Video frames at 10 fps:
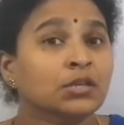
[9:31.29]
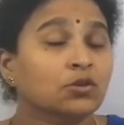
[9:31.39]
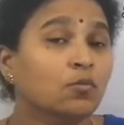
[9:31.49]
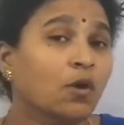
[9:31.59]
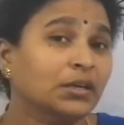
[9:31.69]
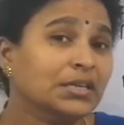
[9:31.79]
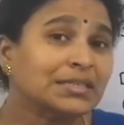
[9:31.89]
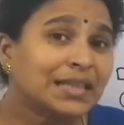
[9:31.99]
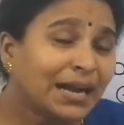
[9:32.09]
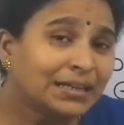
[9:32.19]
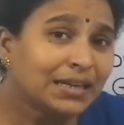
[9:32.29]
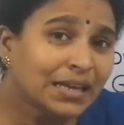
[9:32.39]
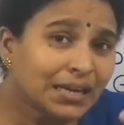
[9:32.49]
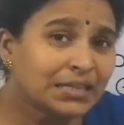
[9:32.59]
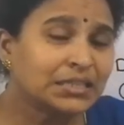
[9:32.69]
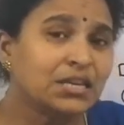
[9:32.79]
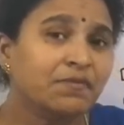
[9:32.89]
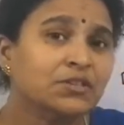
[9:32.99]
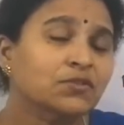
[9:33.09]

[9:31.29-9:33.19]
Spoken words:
So, what is that DNA sequence